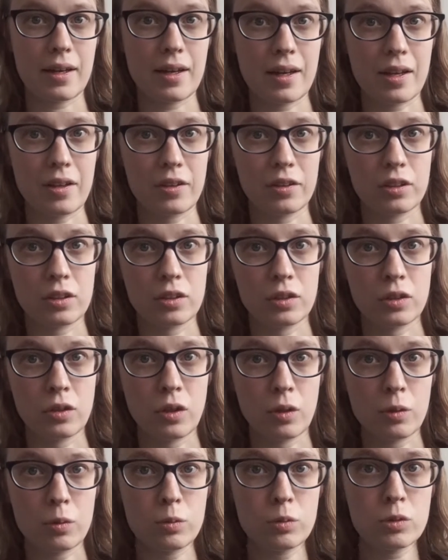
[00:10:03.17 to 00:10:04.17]
and
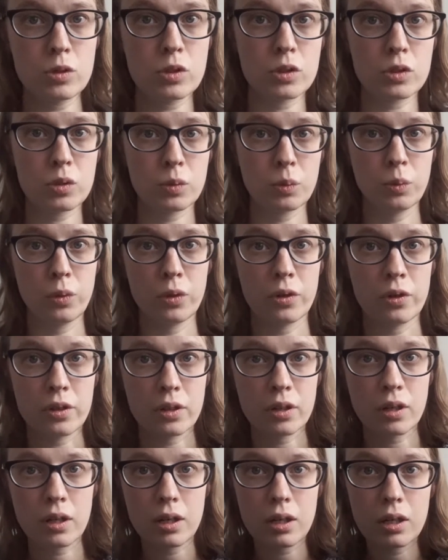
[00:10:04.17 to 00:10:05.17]
those
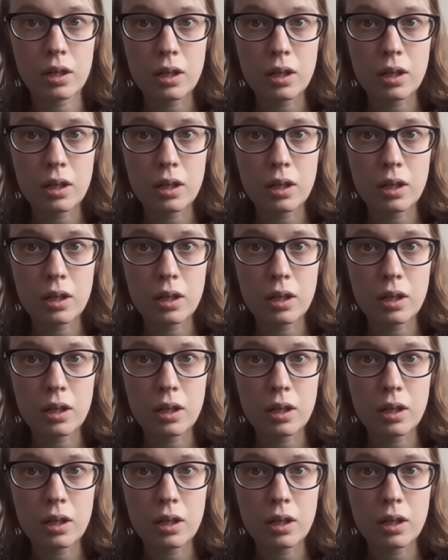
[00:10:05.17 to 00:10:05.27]
were